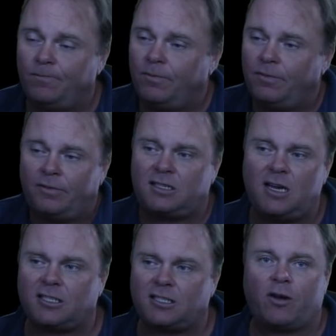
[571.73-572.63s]
That's it.
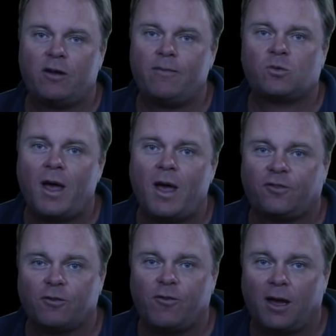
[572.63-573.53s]
That's 3 months' wage for
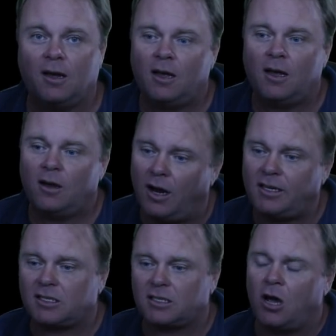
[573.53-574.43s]
me, right?
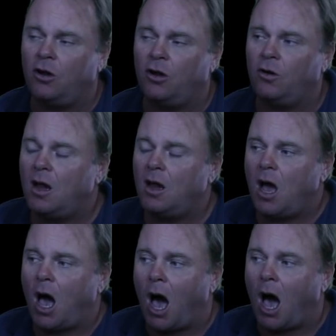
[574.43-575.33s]
So
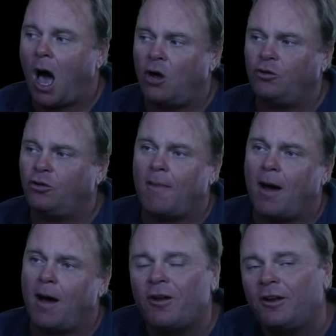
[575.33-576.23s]
I don't do I'm
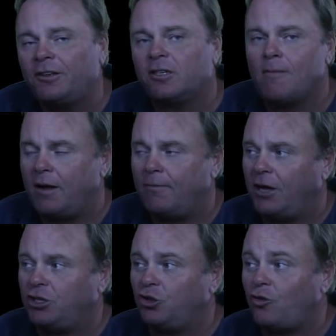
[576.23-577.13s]
not into the
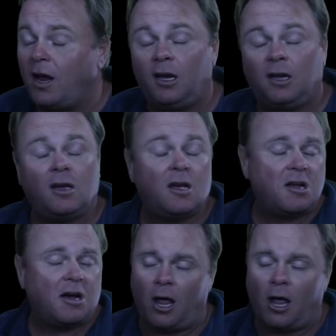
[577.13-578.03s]
margin trading. A
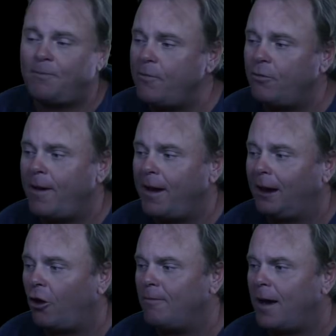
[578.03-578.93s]
lot of people make a lot
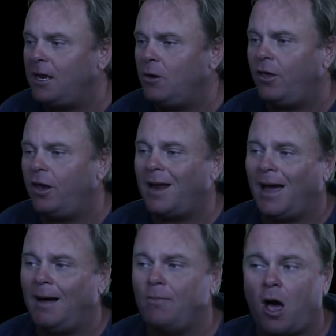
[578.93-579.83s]
of money with it.
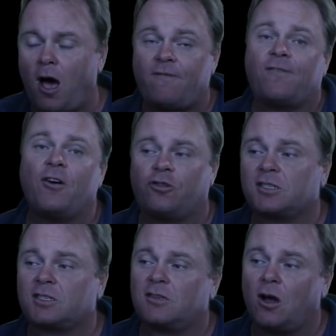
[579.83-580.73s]
I
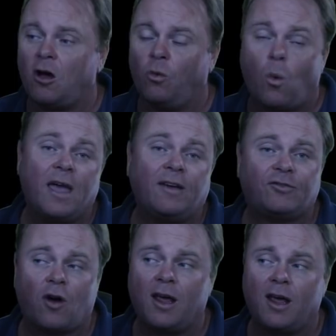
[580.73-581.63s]
focus on wave
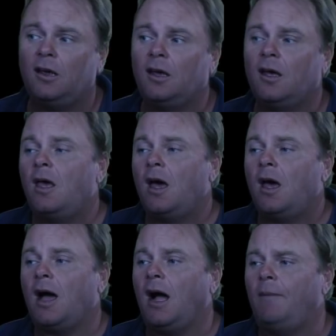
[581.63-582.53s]
trading,
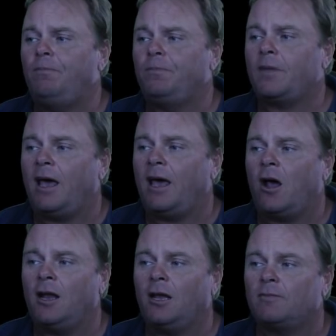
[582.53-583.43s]
and I
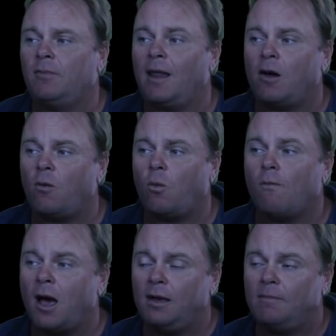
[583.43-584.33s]
like to let
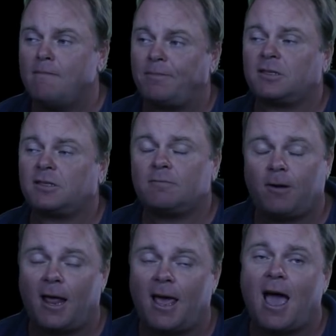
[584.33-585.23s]
my maps
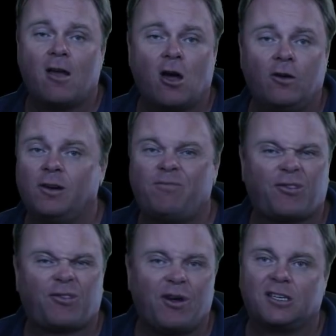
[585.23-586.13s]
play out over
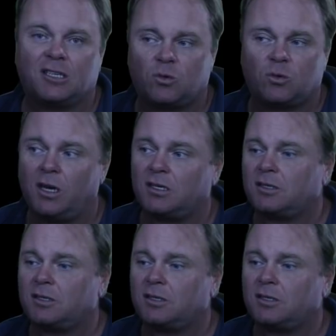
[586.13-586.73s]
3 to 6 weeks.